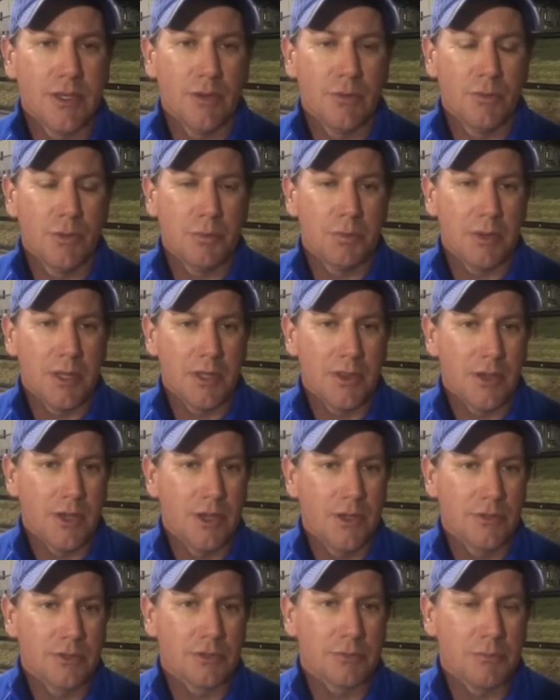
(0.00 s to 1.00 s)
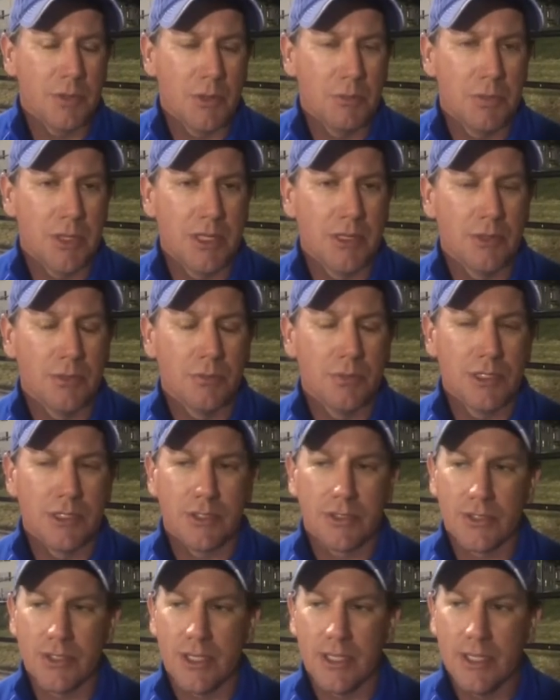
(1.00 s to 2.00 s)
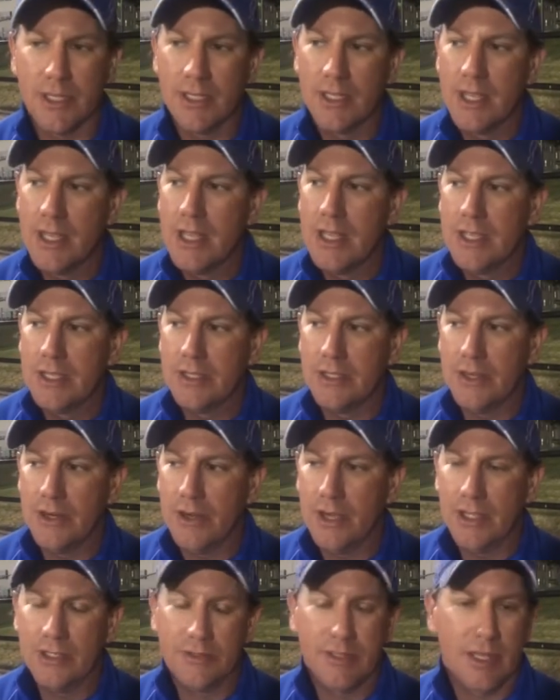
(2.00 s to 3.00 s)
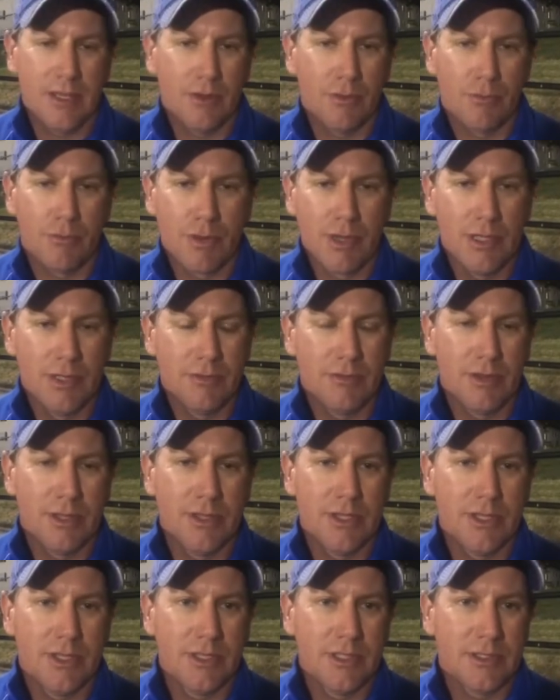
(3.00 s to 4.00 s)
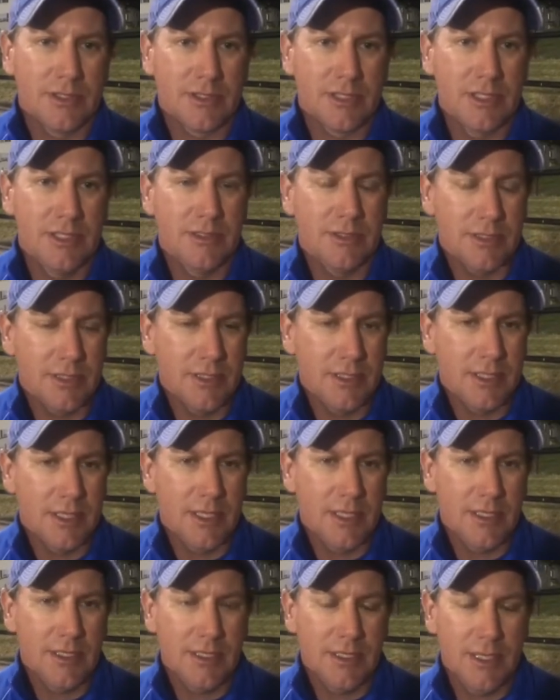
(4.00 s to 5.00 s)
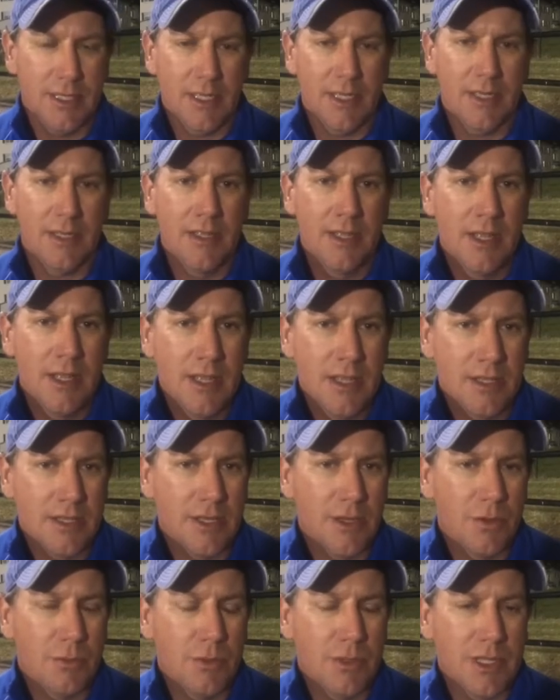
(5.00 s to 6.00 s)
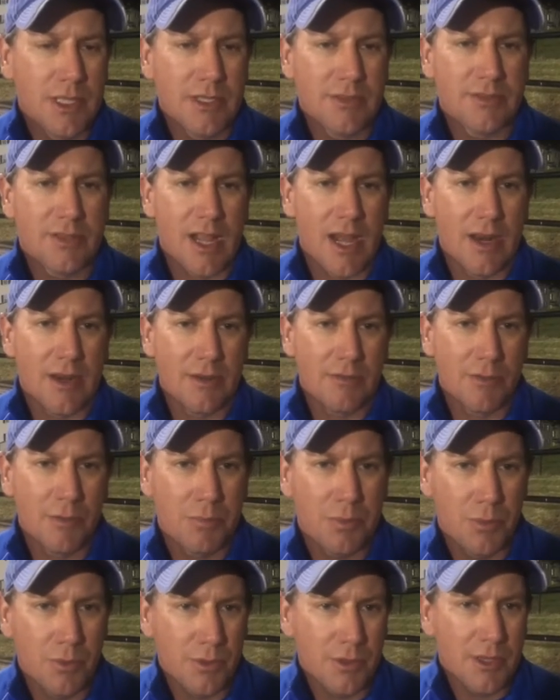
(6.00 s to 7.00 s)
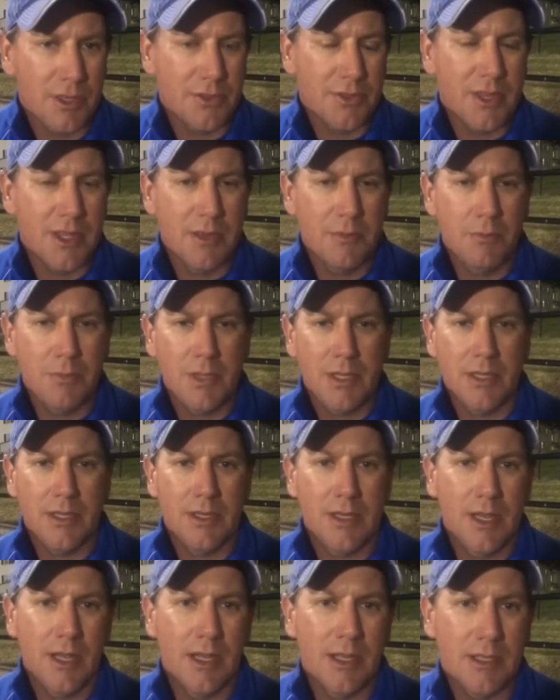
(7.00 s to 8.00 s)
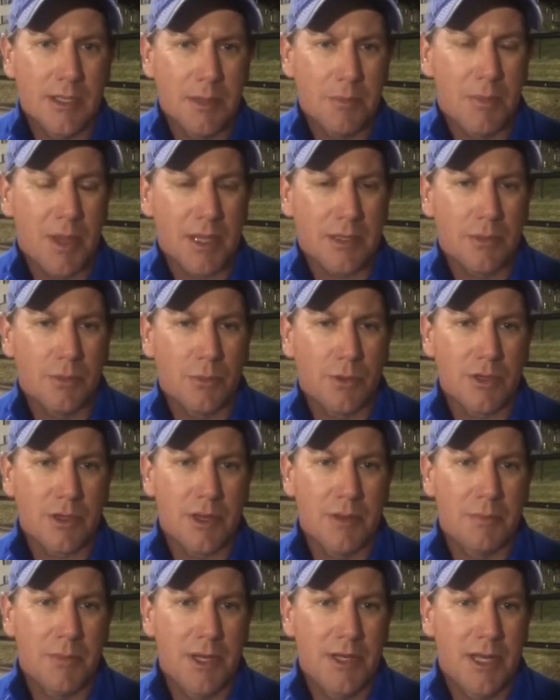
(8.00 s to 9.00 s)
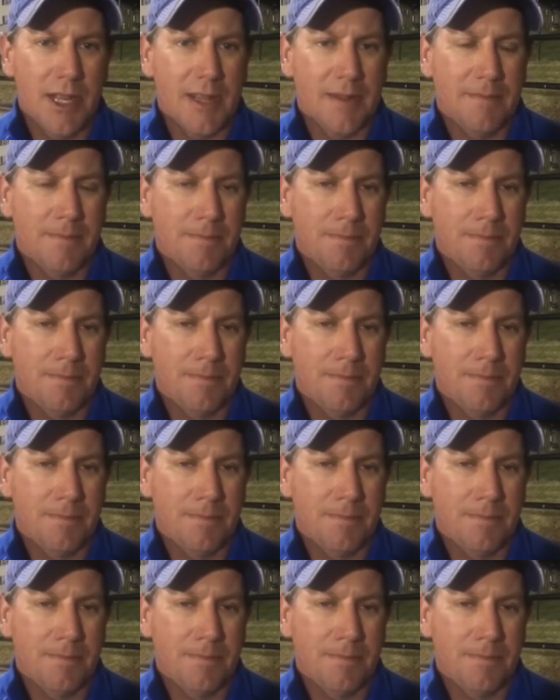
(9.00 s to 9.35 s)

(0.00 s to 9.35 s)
you know, we'll play the host, Mobile, which, you know, has had a really, really good season. And, you know, we'll get a scouting report on them and get back to work on Monday.